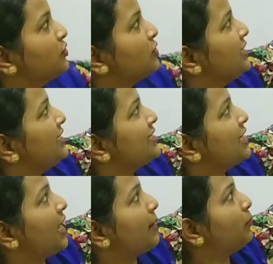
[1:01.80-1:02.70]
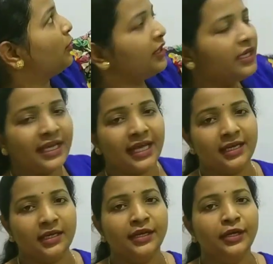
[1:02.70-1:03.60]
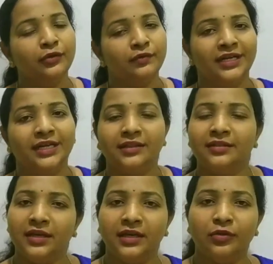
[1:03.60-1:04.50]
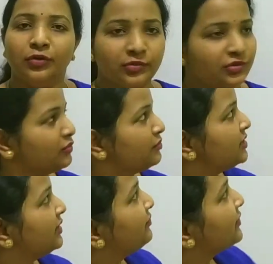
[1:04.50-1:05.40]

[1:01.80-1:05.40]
So these are haploid carrying 23 chromosomes,